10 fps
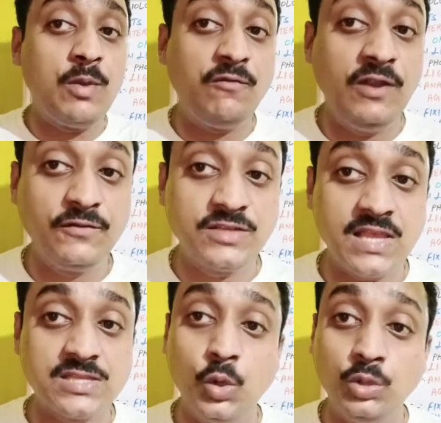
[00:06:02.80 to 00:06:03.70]
of leaf
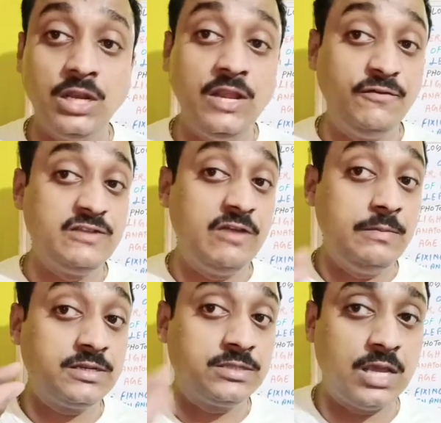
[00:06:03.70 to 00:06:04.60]
says no the leaf is very
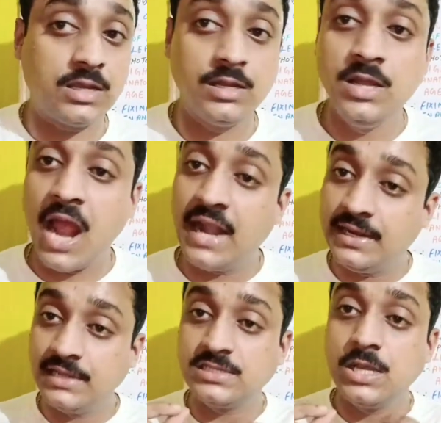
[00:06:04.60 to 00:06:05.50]
much thick and it
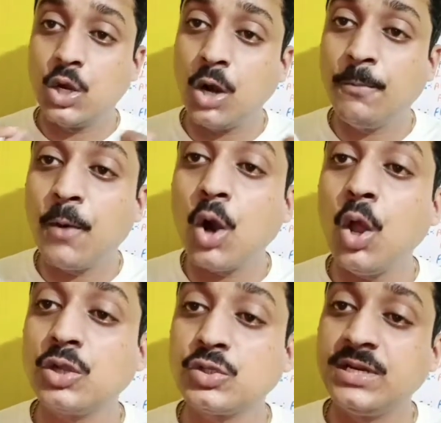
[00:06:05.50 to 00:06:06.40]
is not broad
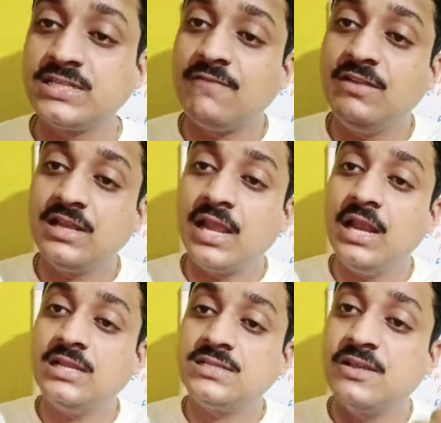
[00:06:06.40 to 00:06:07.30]
also, it is having a
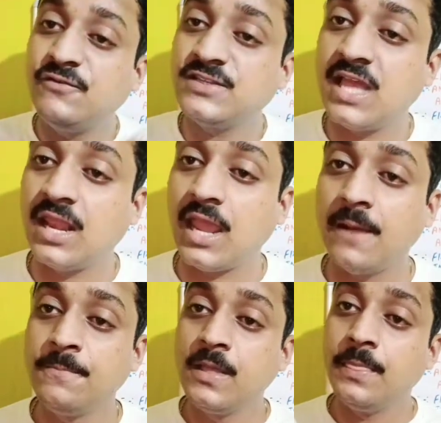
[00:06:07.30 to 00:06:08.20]
less surface area,
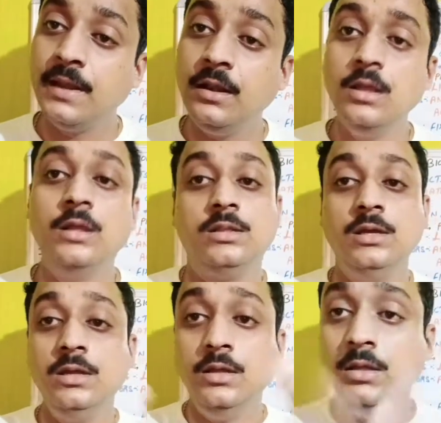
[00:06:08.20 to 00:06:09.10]
then the
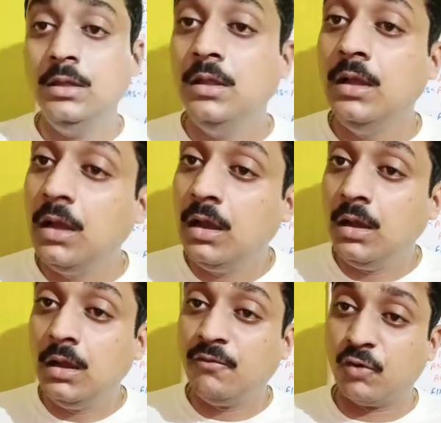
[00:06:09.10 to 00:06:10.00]

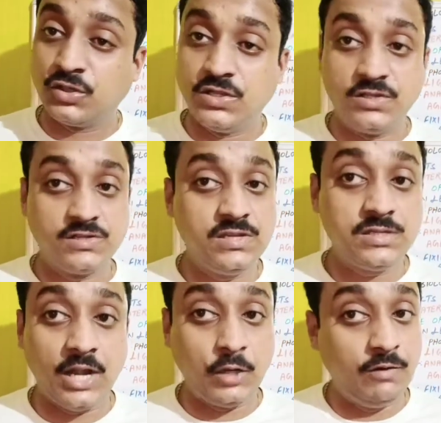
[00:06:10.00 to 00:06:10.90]
photosynthesis
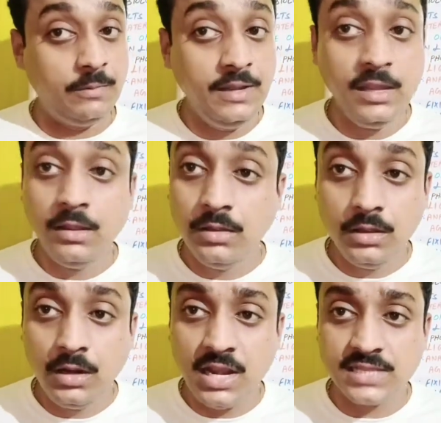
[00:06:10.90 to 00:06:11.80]
rate will be
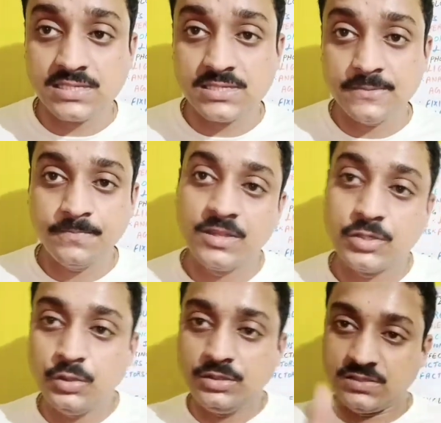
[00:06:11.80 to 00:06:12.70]
less. So
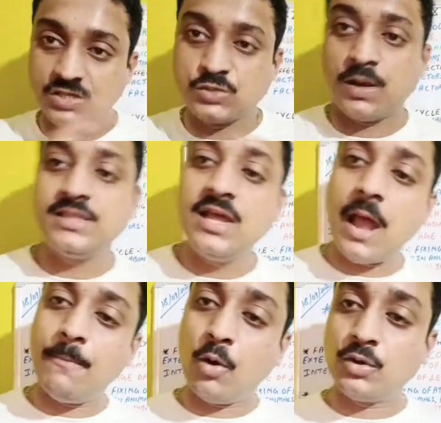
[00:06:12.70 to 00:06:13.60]
this is what the
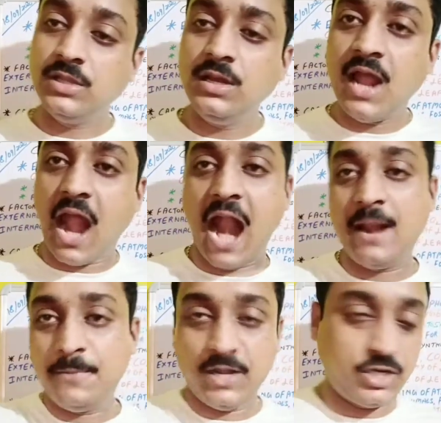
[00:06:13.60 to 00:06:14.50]
about the
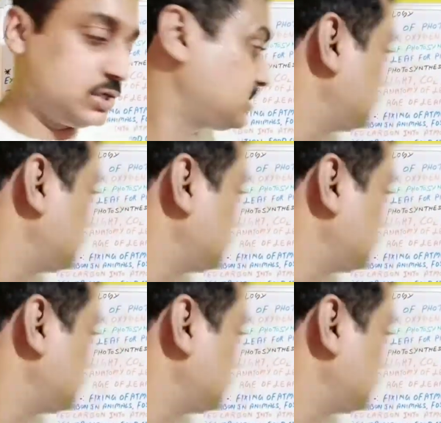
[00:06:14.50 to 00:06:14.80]
adaptations.